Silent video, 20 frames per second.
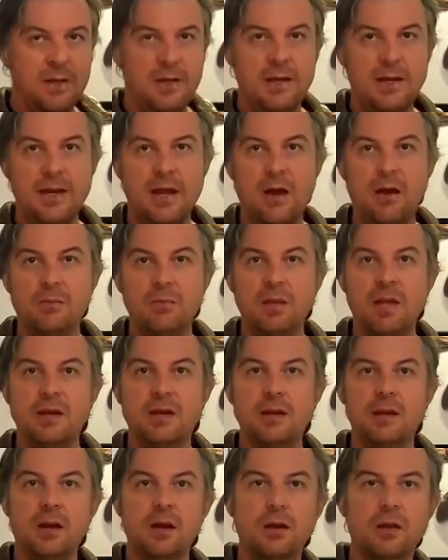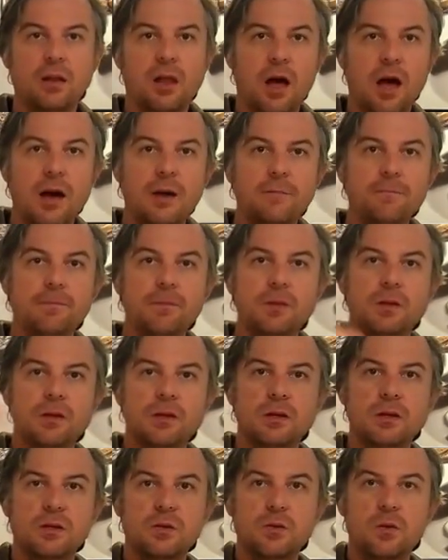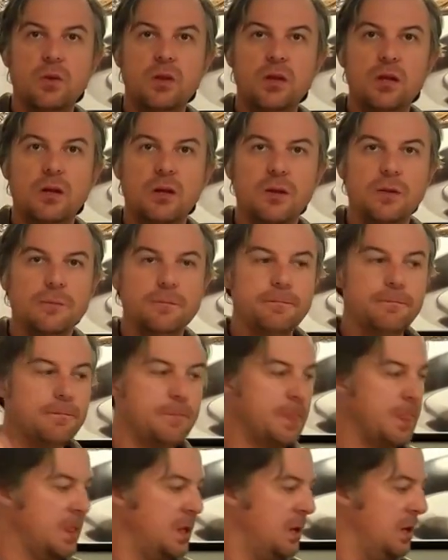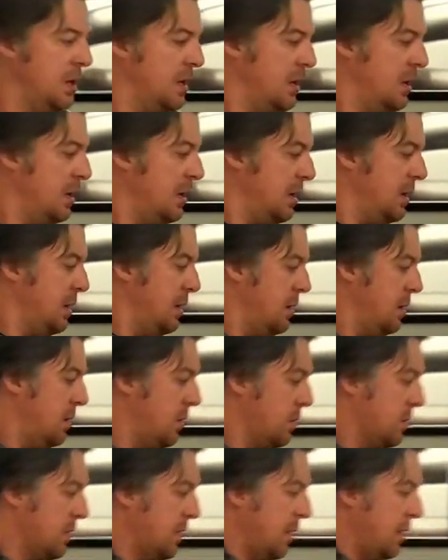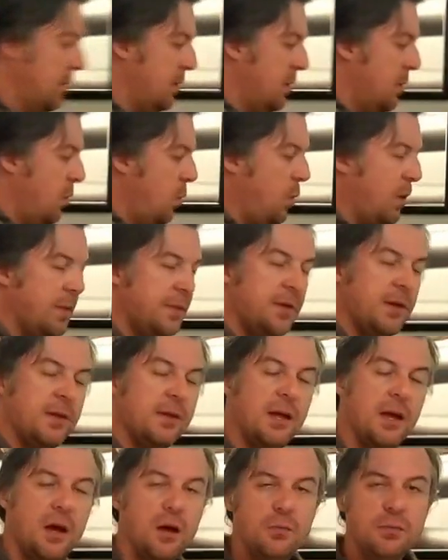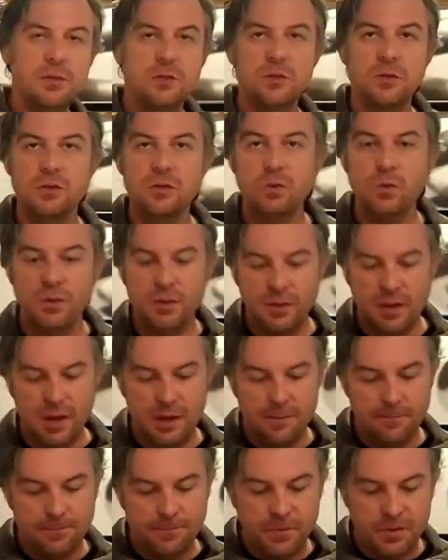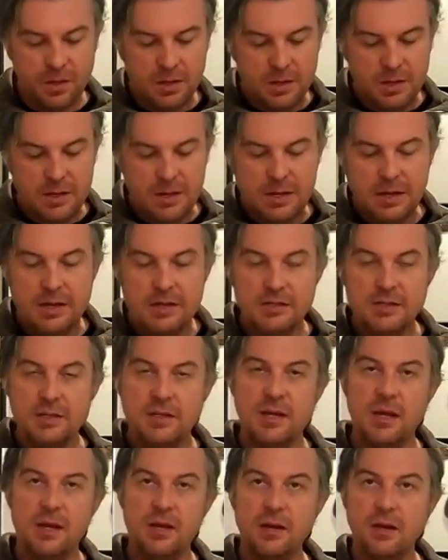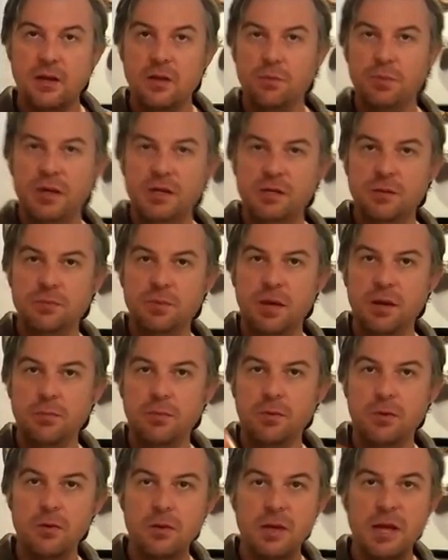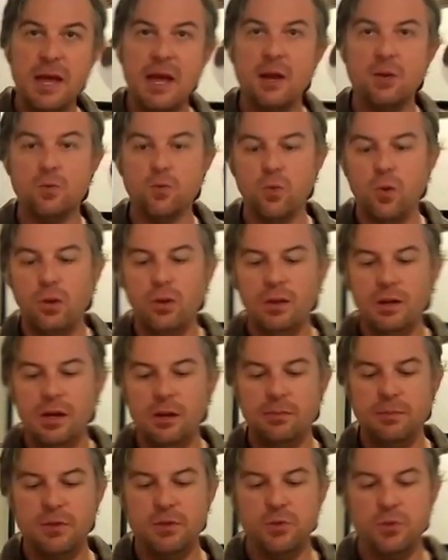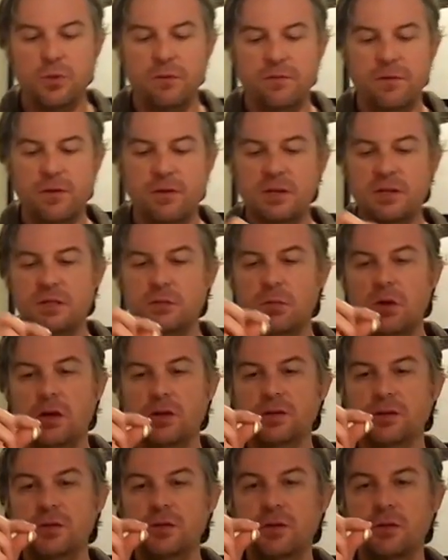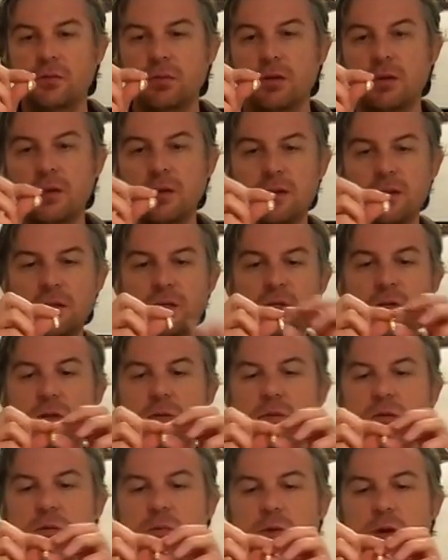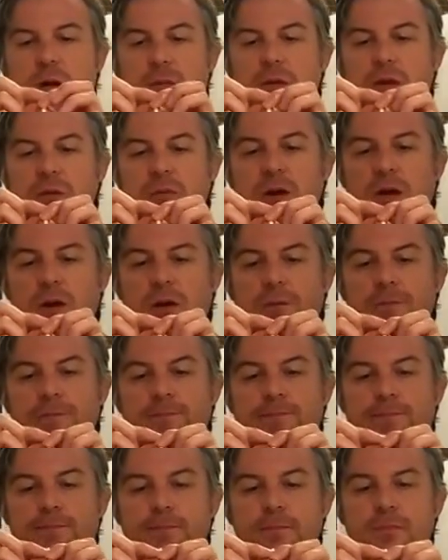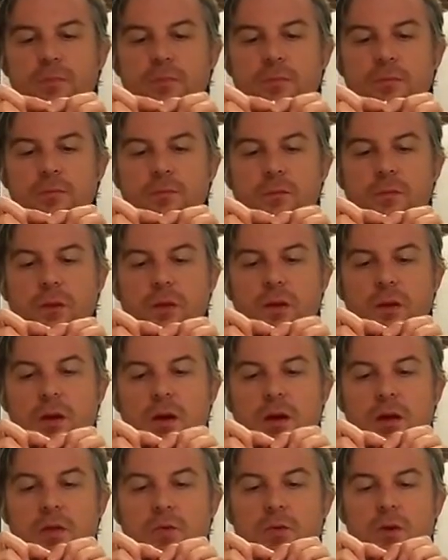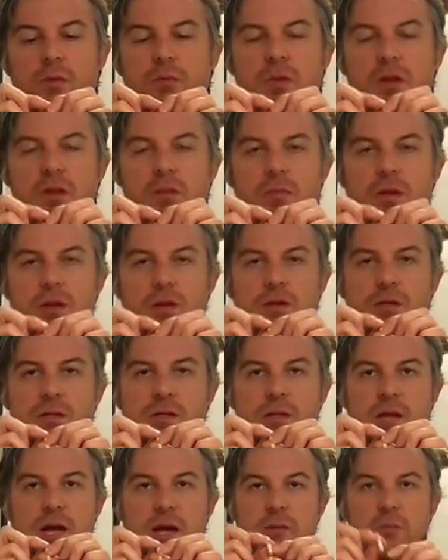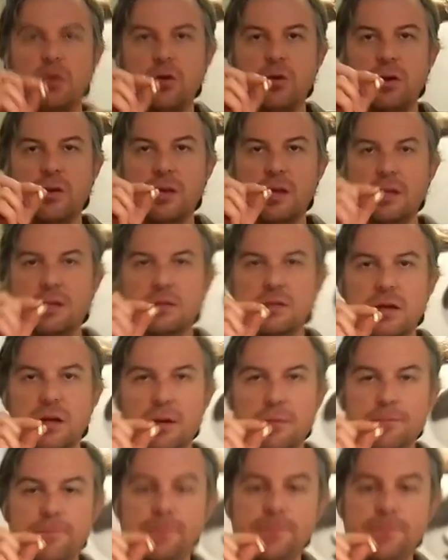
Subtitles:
Now I'm letting out a lot to a little. Okay, one thing that helps students with that is to take another piece of paper and roll it up into a very small tube. This tube is probably about 3 millimeters in diameter on the inside.